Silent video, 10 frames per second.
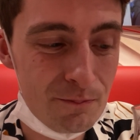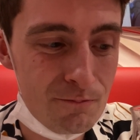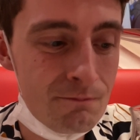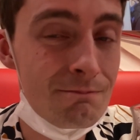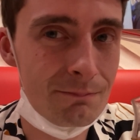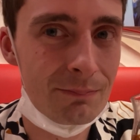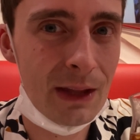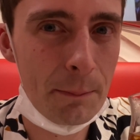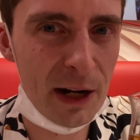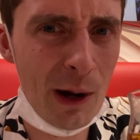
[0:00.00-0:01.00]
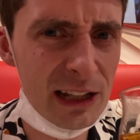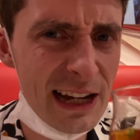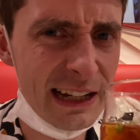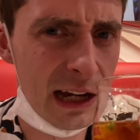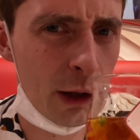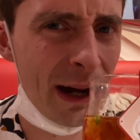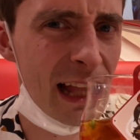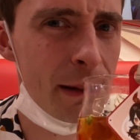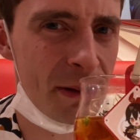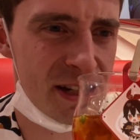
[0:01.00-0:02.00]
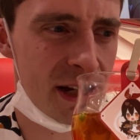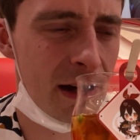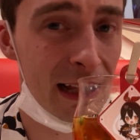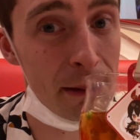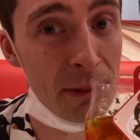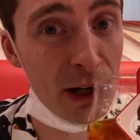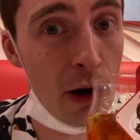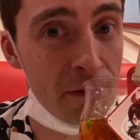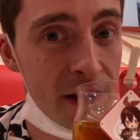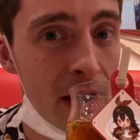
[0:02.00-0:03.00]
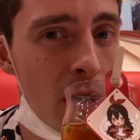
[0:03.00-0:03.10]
Mmm, but I quite like it. I quite like bitter. I like my coffee.